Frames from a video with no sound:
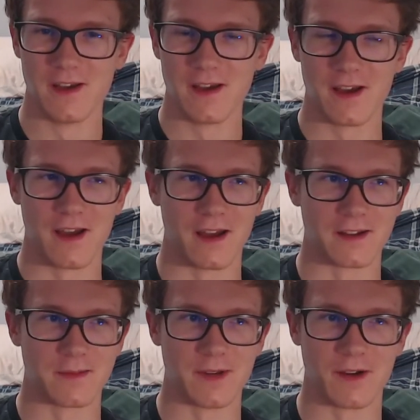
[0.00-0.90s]

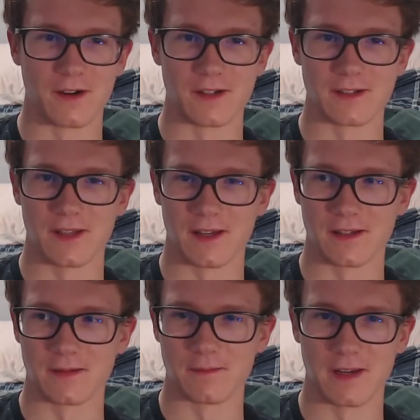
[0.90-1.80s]
to be honest, like
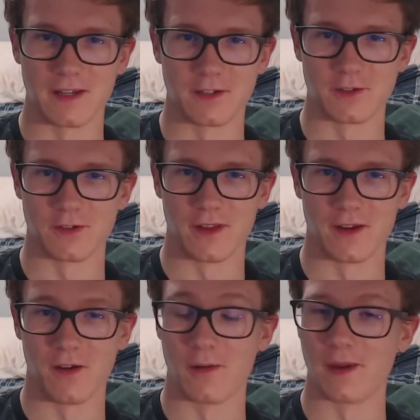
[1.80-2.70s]
making sure
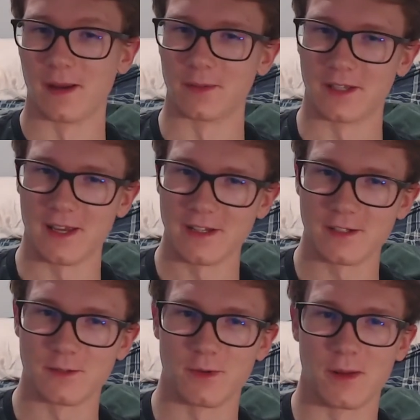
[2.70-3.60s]
that all my
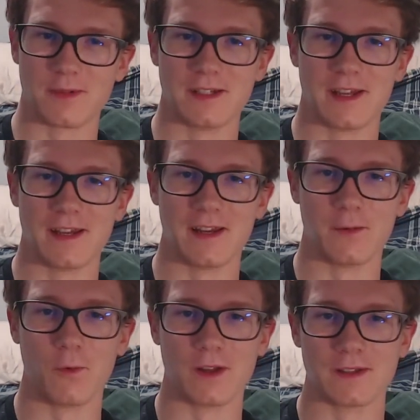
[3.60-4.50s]
applications were up to date
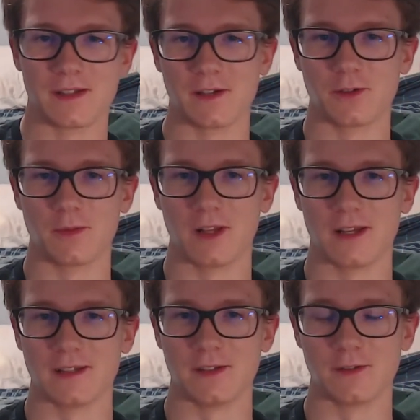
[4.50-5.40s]
in one central
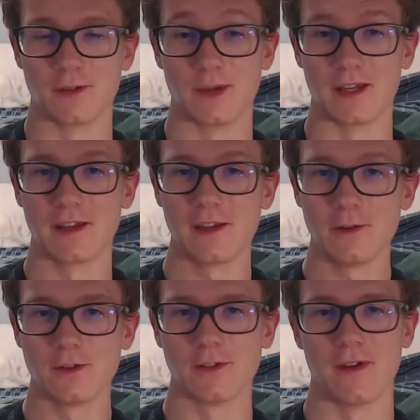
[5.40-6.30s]
place used to be a
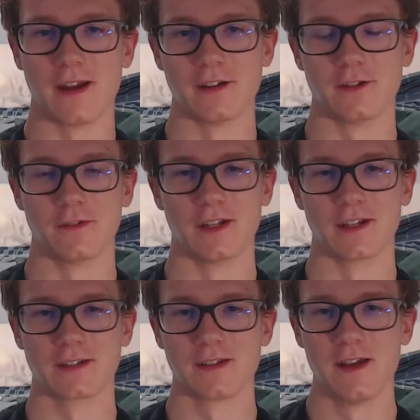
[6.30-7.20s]
huge advantage of
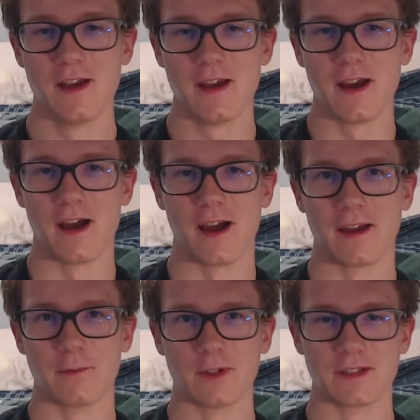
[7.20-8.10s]
Linux,
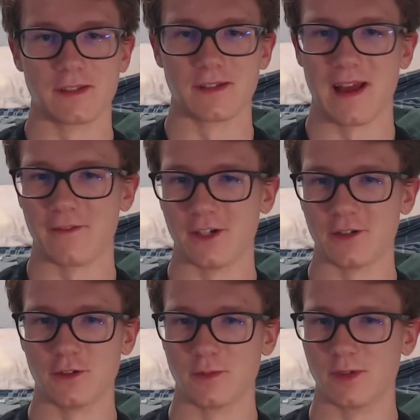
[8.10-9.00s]
and with having to
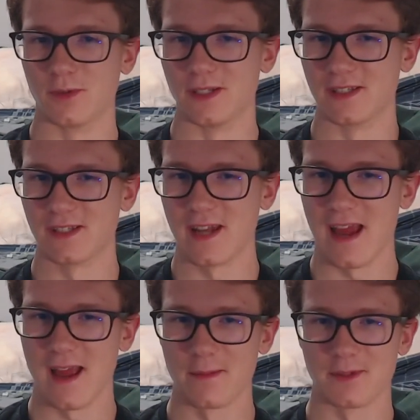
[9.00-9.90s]
choose between
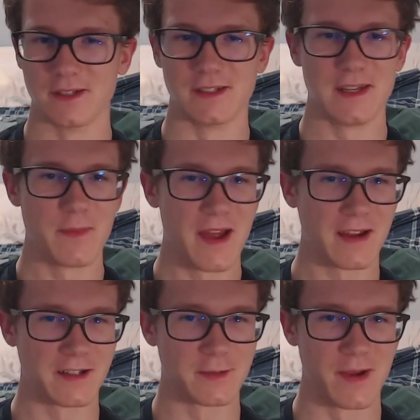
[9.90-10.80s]
snaps and
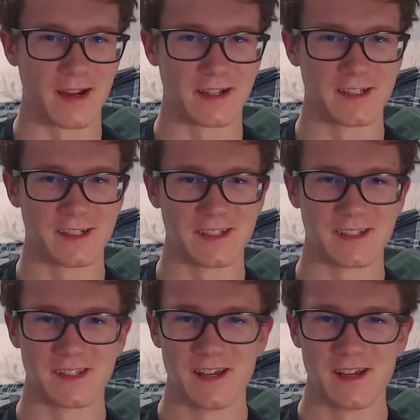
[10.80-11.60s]
depackage packages,